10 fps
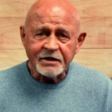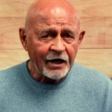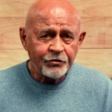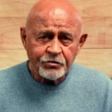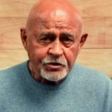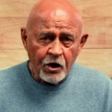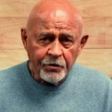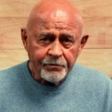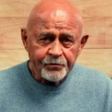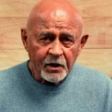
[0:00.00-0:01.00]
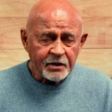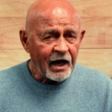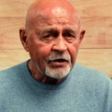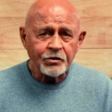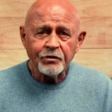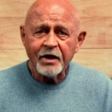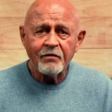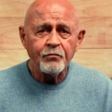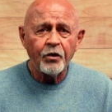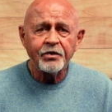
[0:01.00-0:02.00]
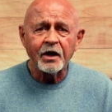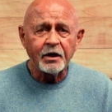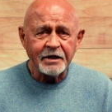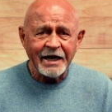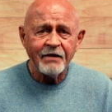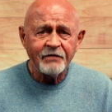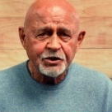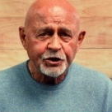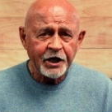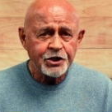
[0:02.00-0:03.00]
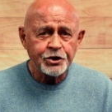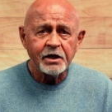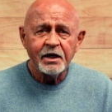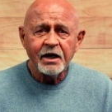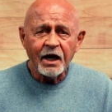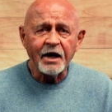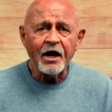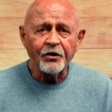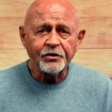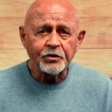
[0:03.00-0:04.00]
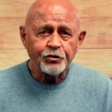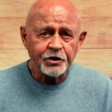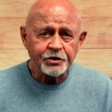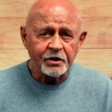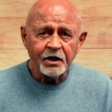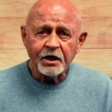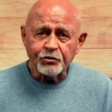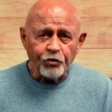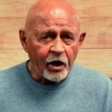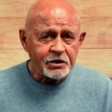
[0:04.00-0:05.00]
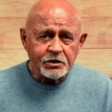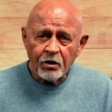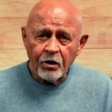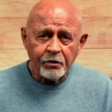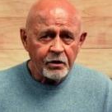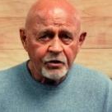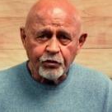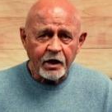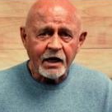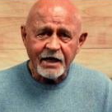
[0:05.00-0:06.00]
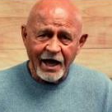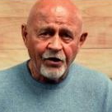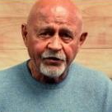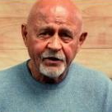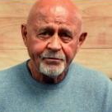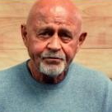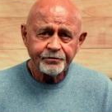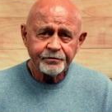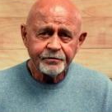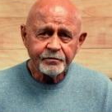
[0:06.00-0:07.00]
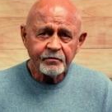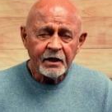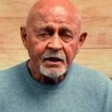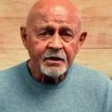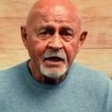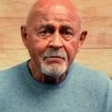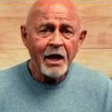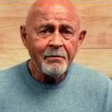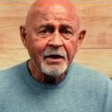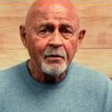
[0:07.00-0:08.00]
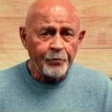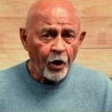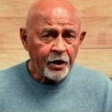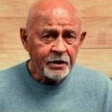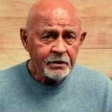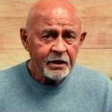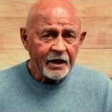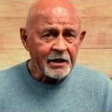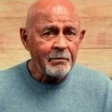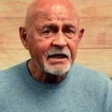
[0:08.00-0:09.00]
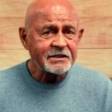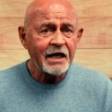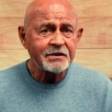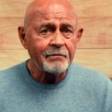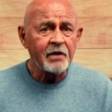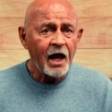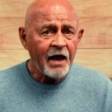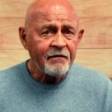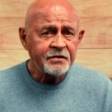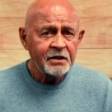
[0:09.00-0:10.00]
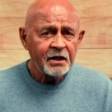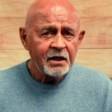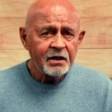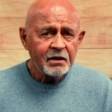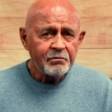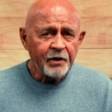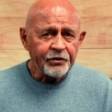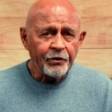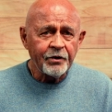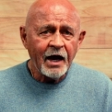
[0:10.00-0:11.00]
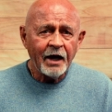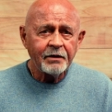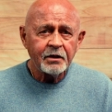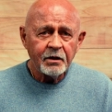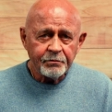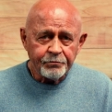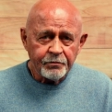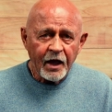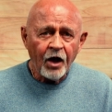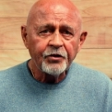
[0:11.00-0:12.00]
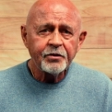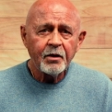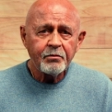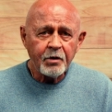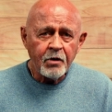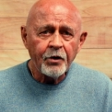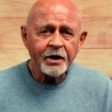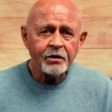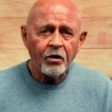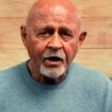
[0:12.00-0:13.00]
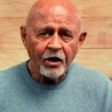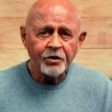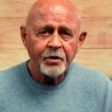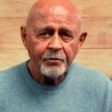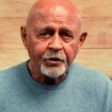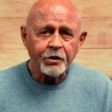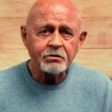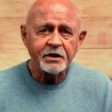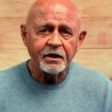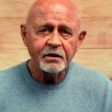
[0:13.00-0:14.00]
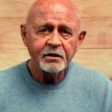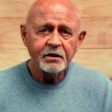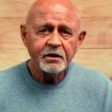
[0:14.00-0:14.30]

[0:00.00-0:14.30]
Doctors don't. Doctors don't have more than a day of education on health and nutrition. Drugs don't create health. They may be important and they may save some lives, but they're not health promoting or health producing.